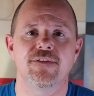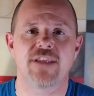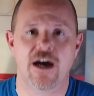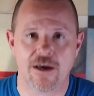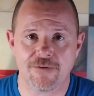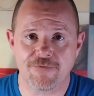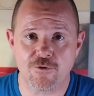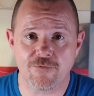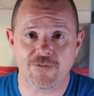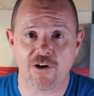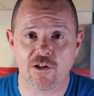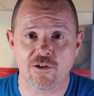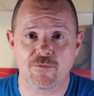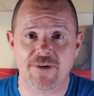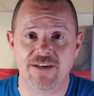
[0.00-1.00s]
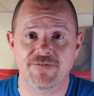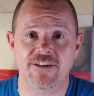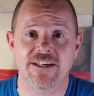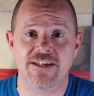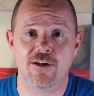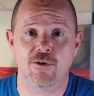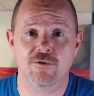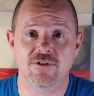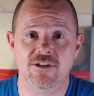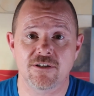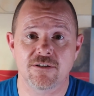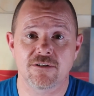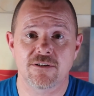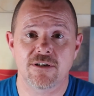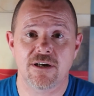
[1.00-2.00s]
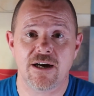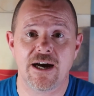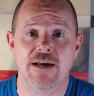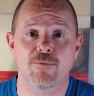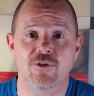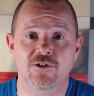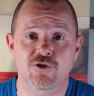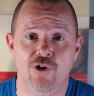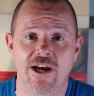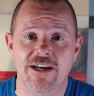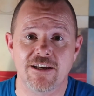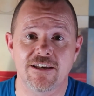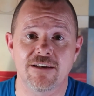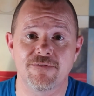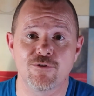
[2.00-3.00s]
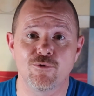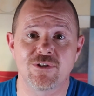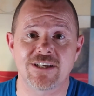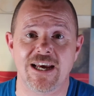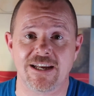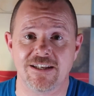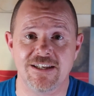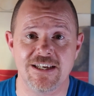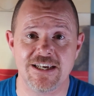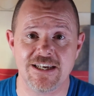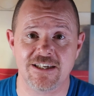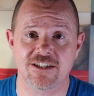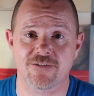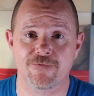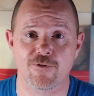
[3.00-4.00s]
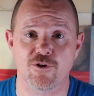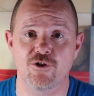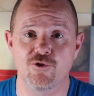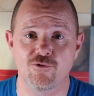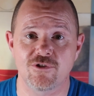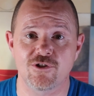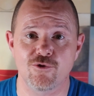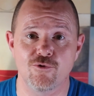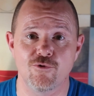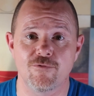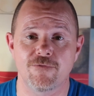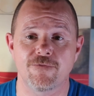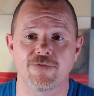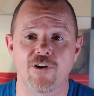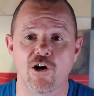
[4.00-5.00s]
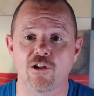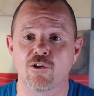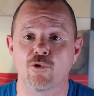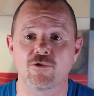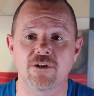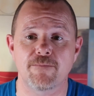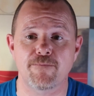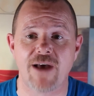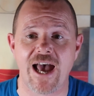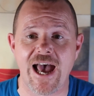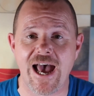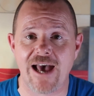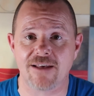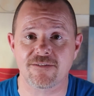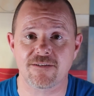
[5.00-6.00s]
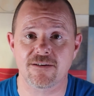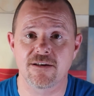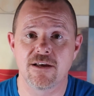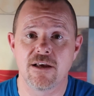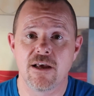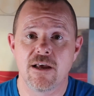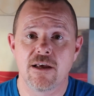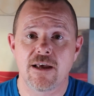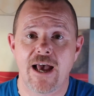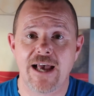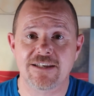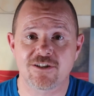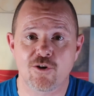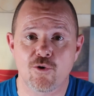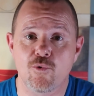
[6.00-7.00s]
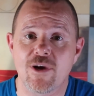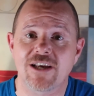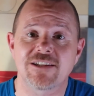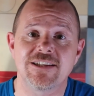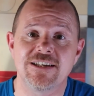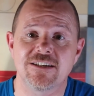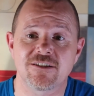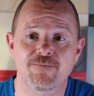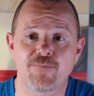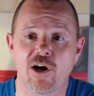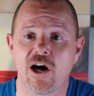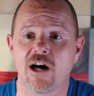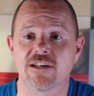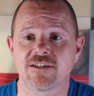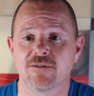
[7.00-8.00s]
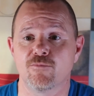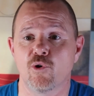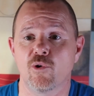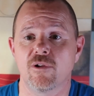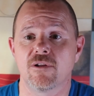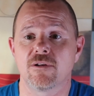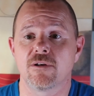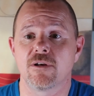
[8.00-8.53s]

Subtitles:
Now, if you follow my videos, I will try to give you techniques for you to follow the path as quickly as possible.